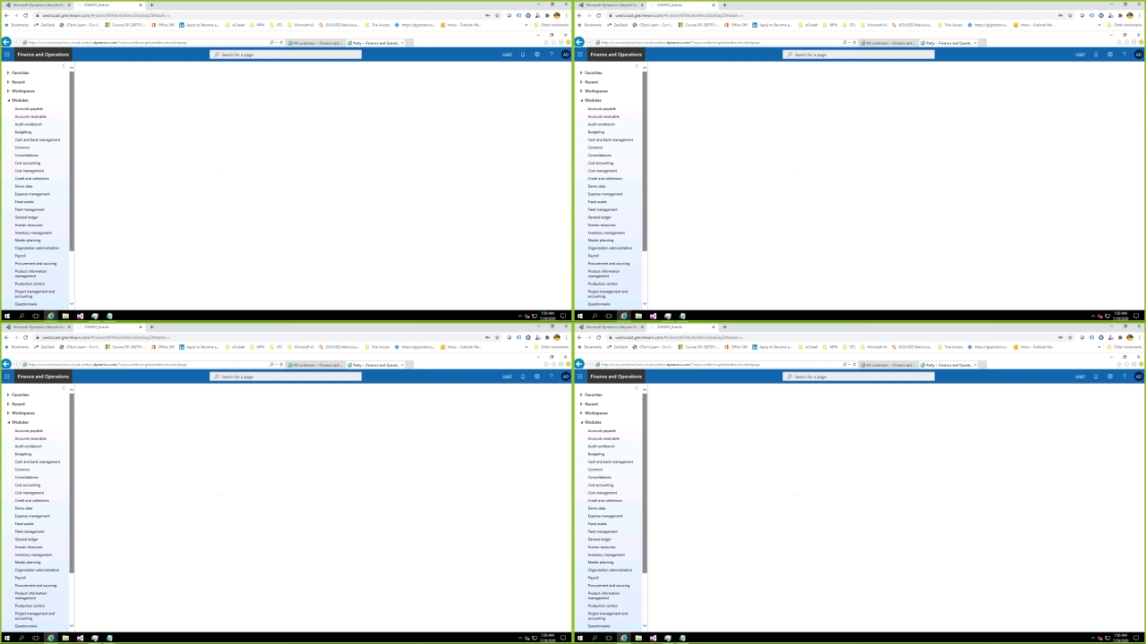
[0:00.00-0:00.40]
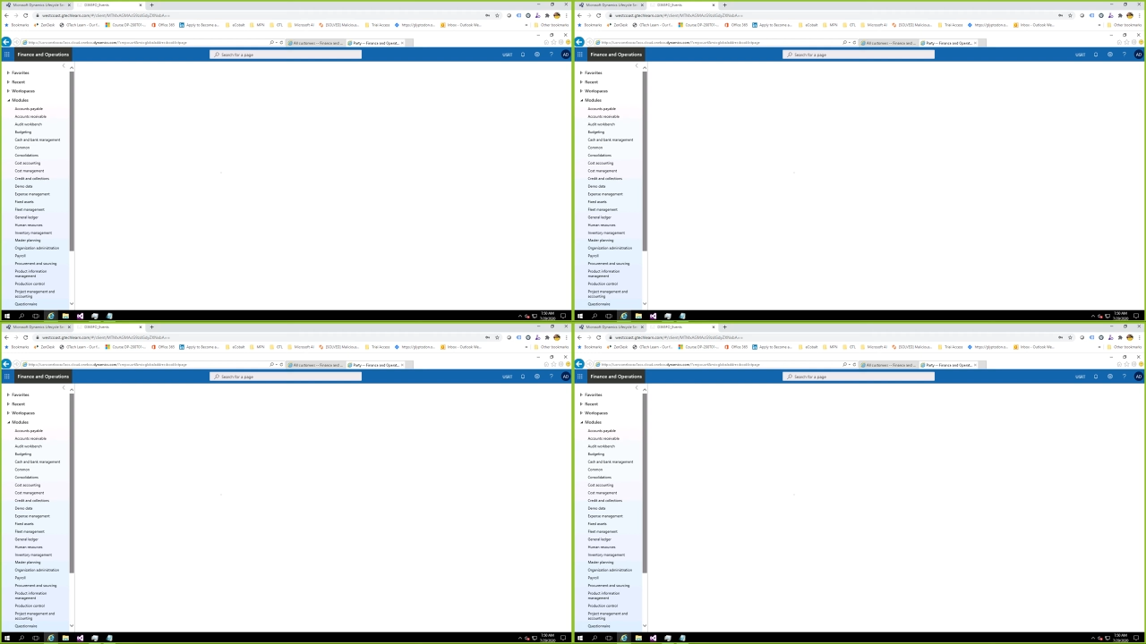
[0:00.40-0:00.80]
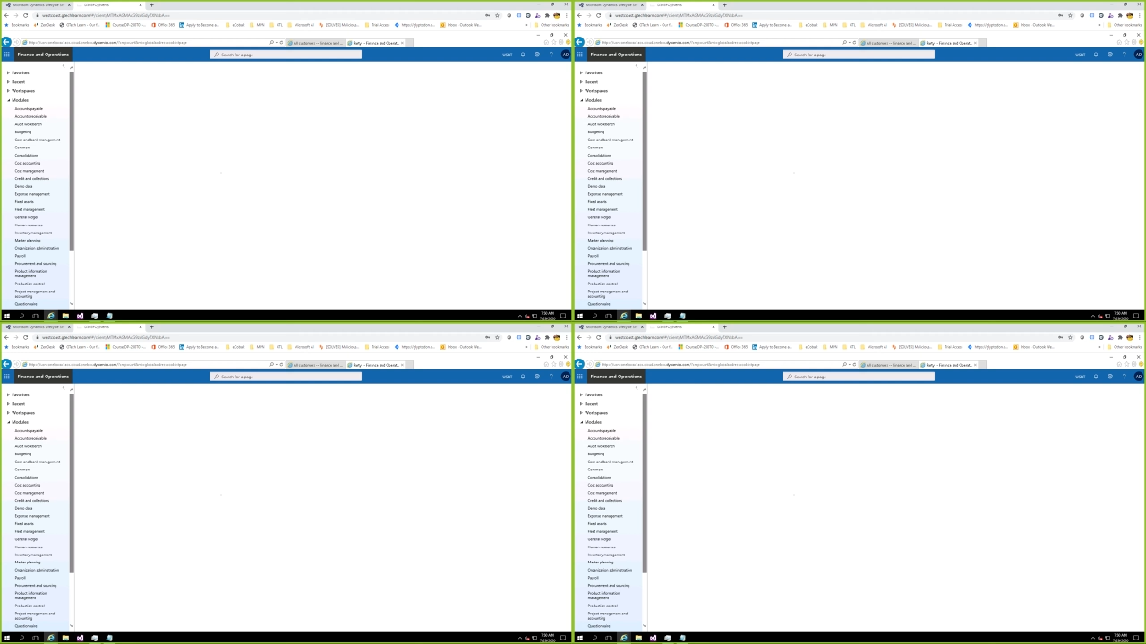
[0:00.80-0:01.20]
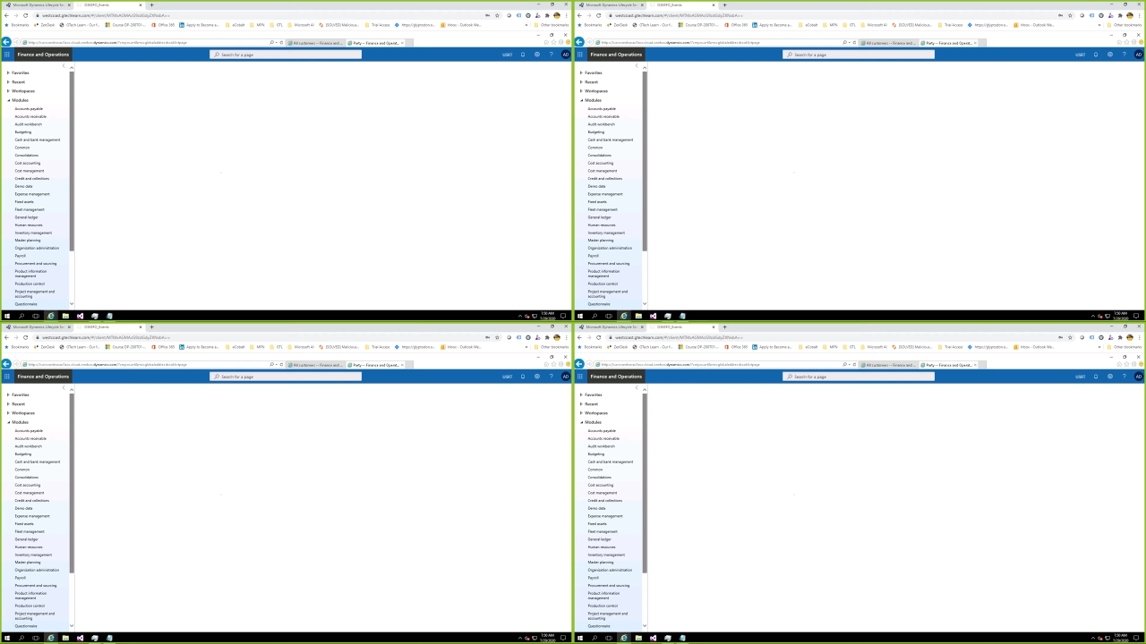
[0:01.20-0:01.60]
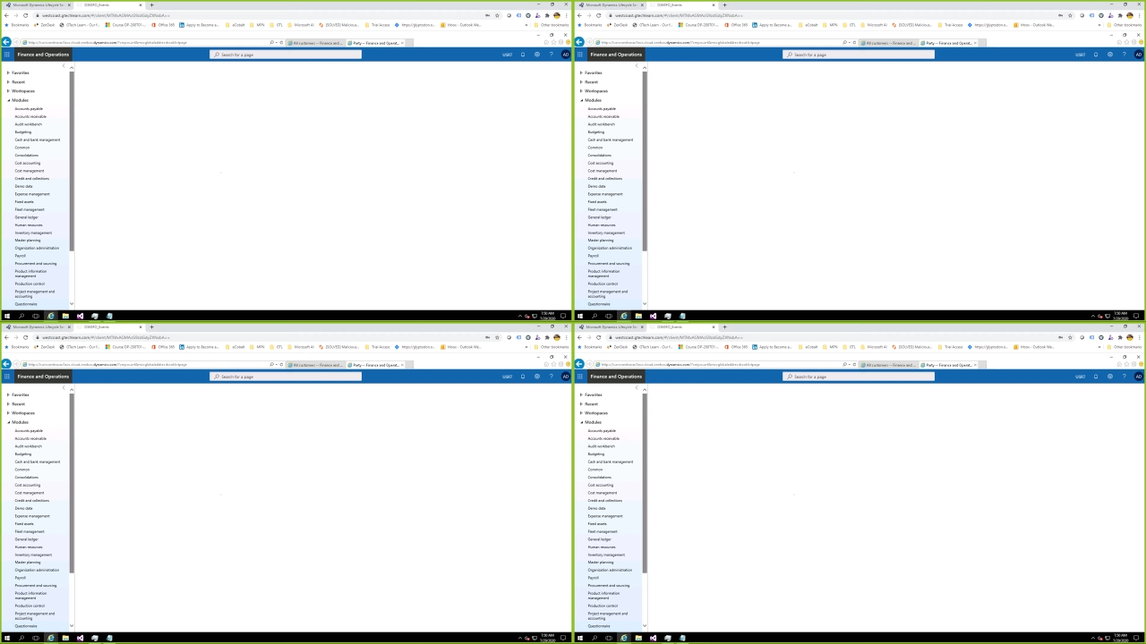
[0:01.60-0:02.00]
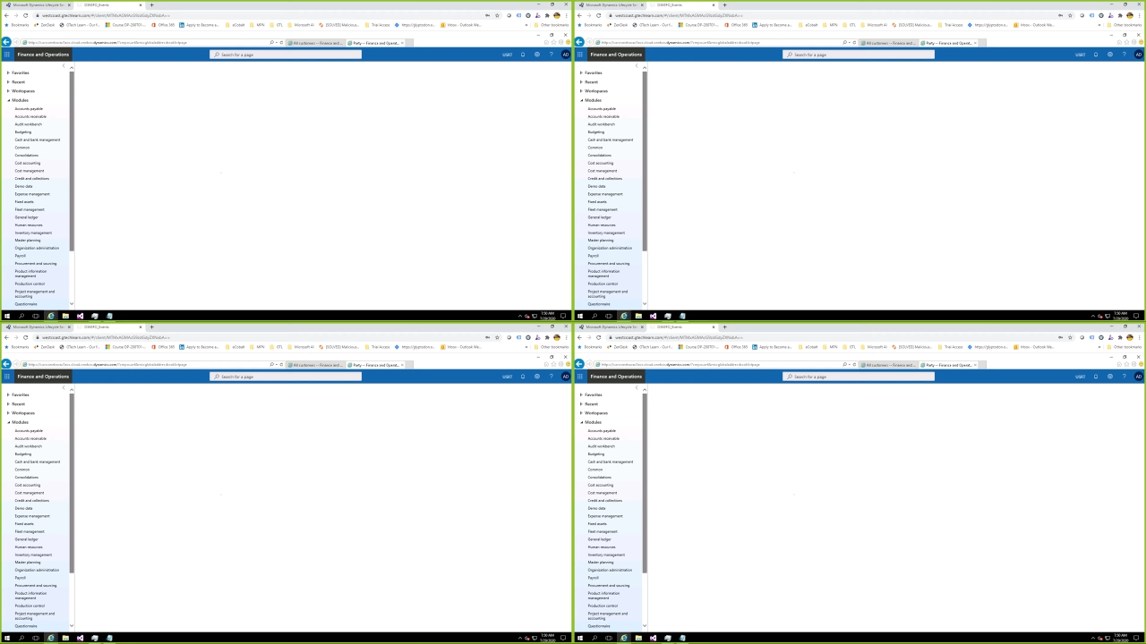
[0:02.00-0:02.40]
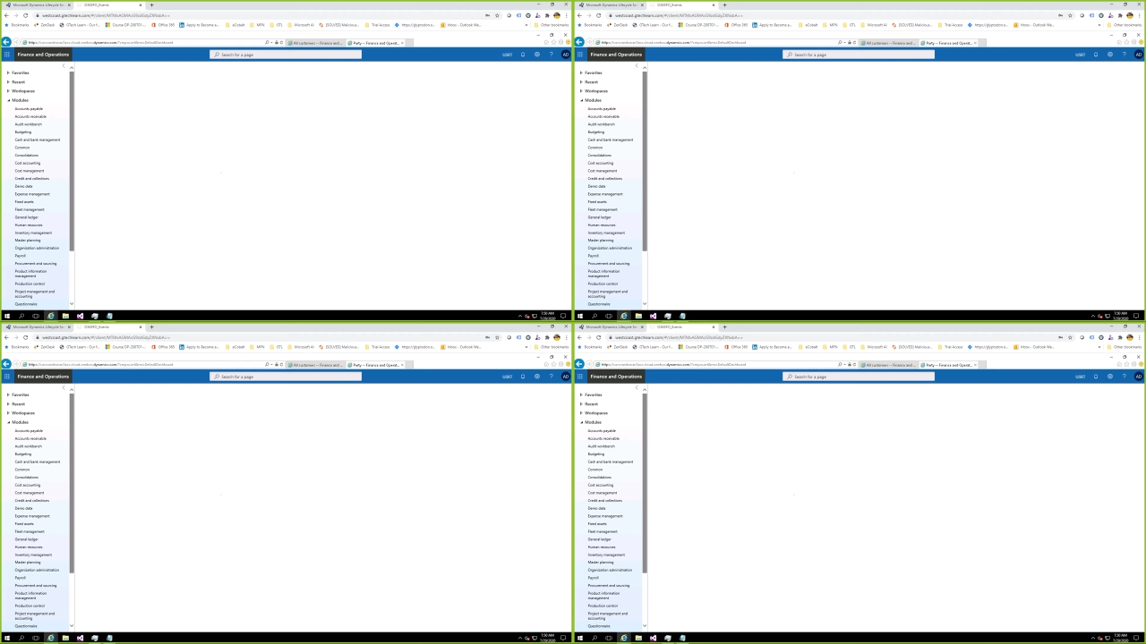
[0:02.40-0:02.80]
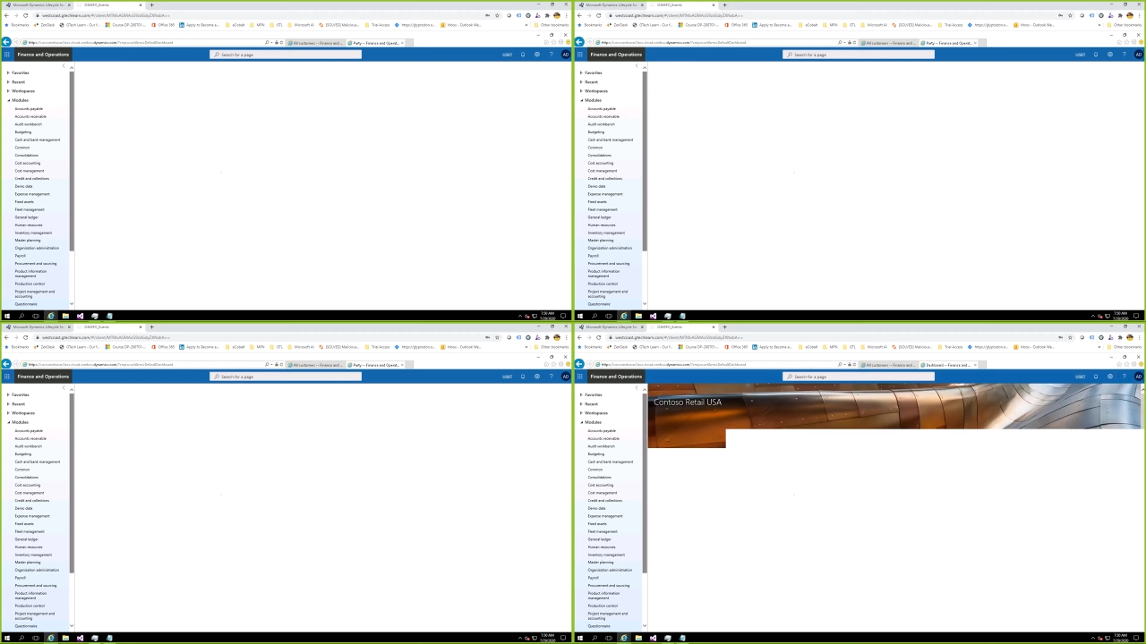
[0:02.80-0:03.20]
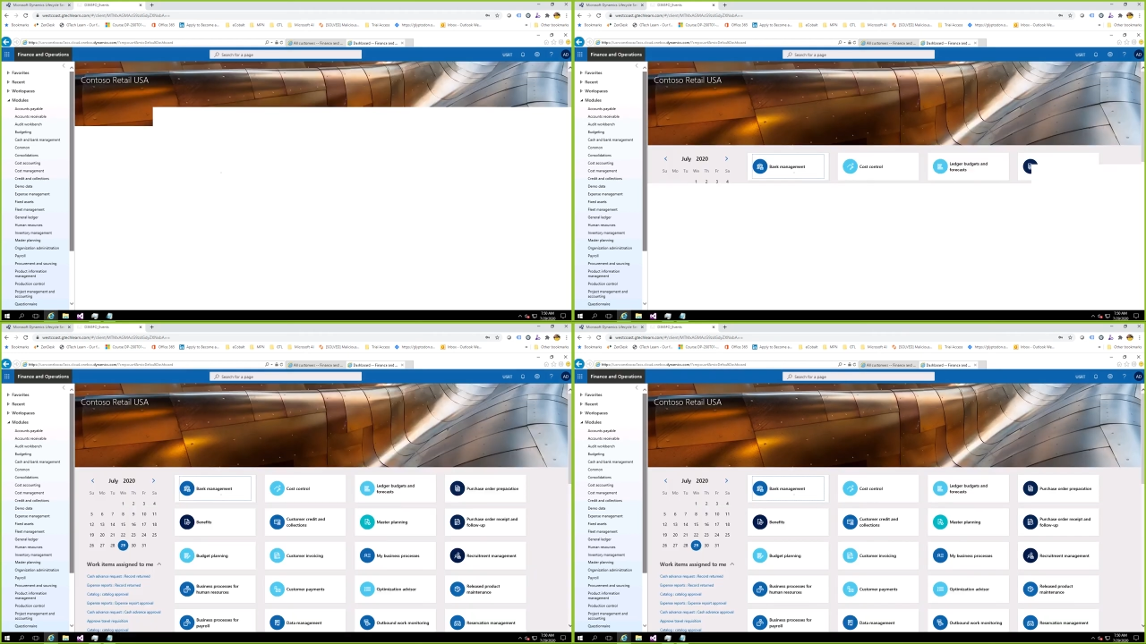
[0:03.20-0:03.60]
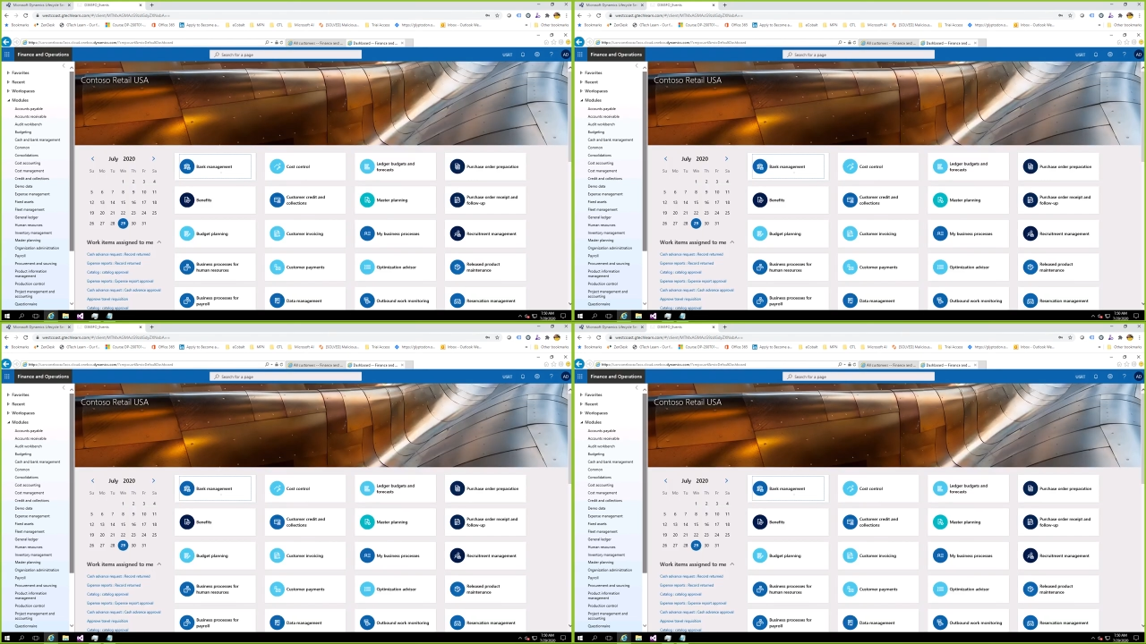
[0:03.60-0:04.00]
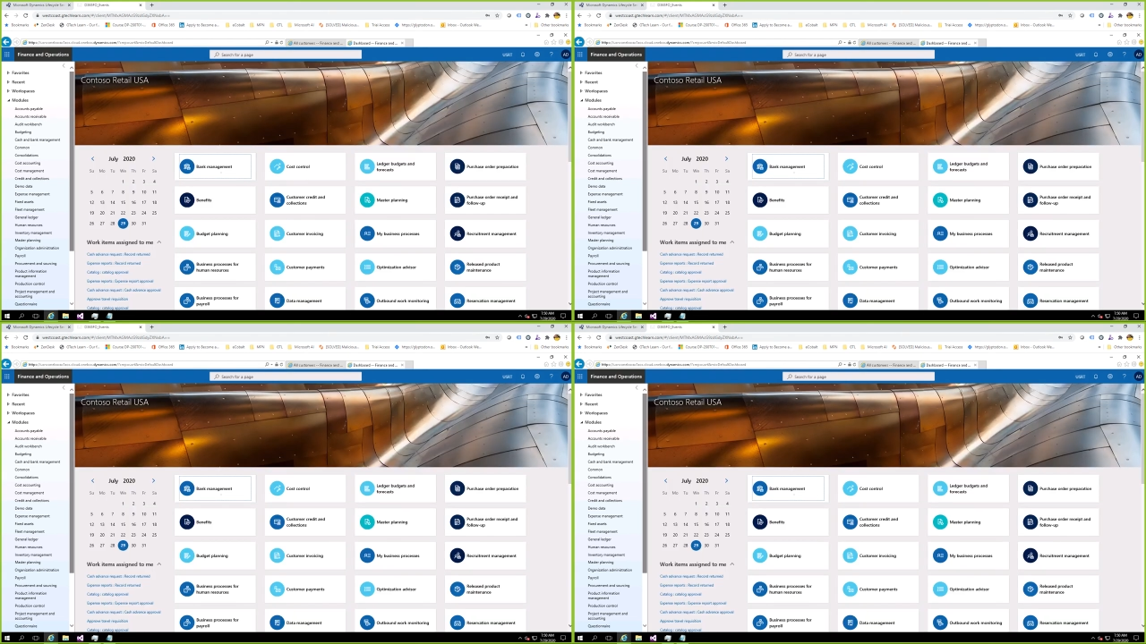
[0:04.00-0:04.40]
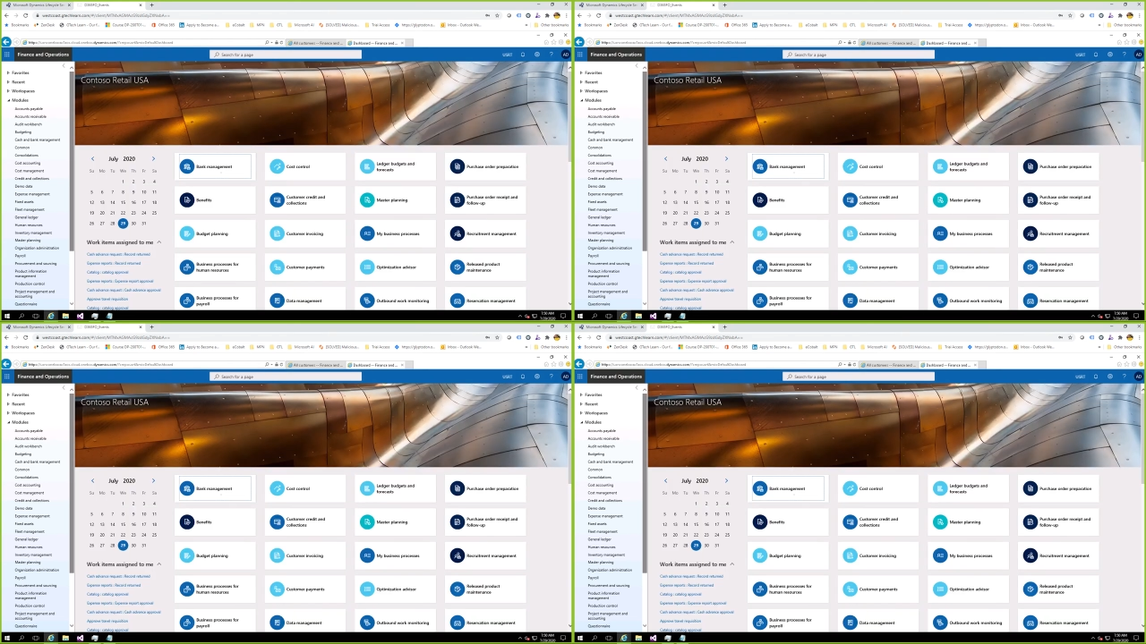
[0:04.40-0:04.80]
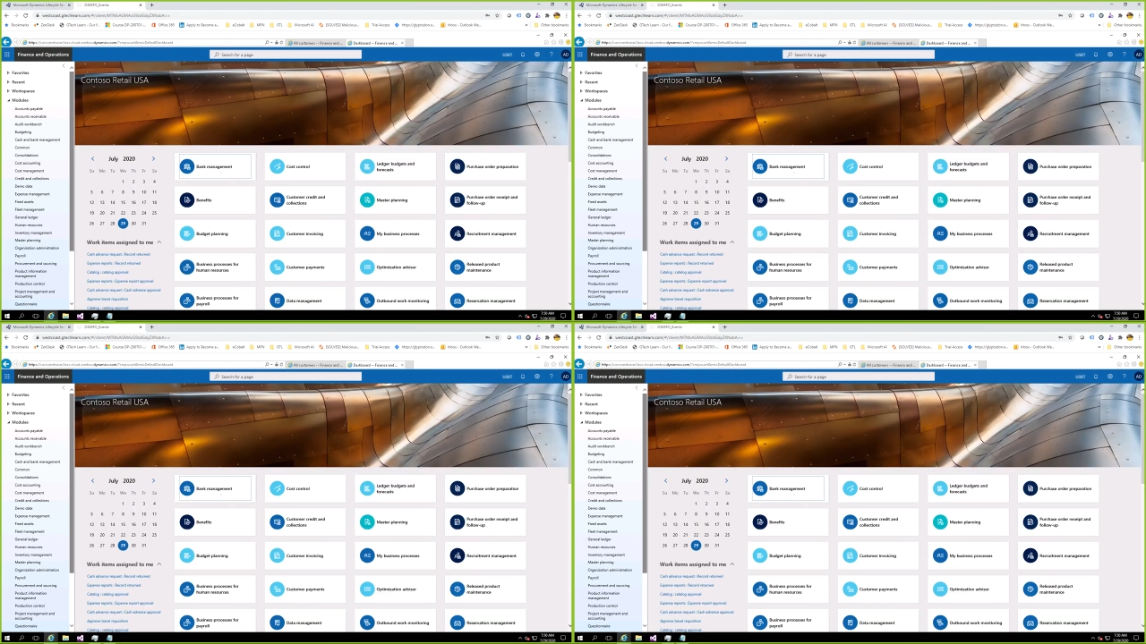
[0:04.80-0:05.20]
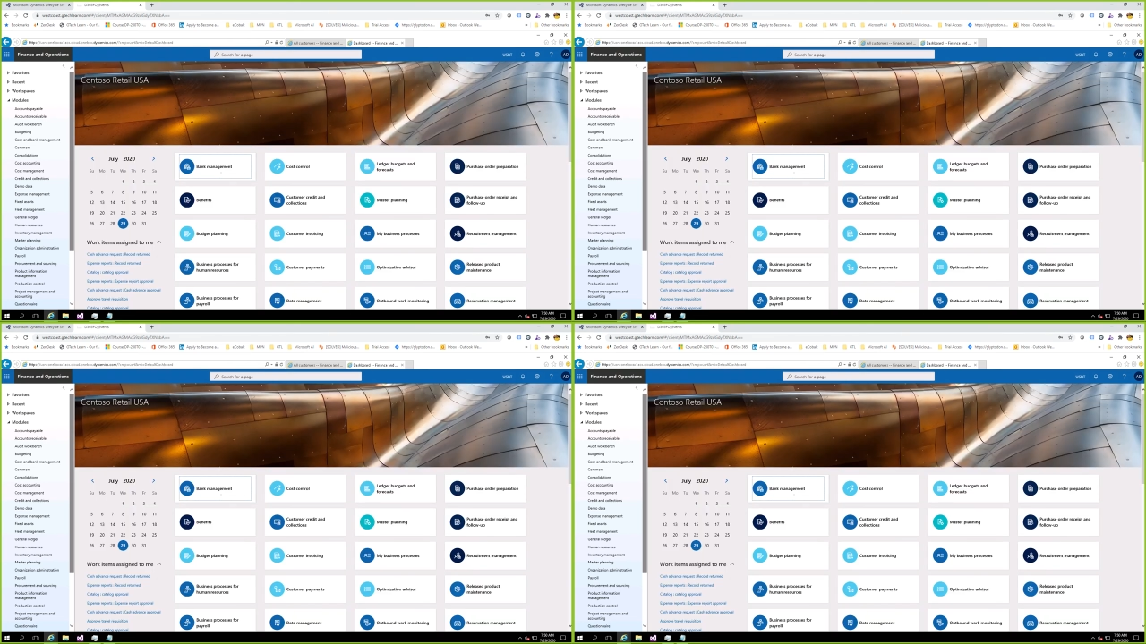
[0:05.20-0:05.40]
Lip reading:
No face is visible, so there are no lips to read.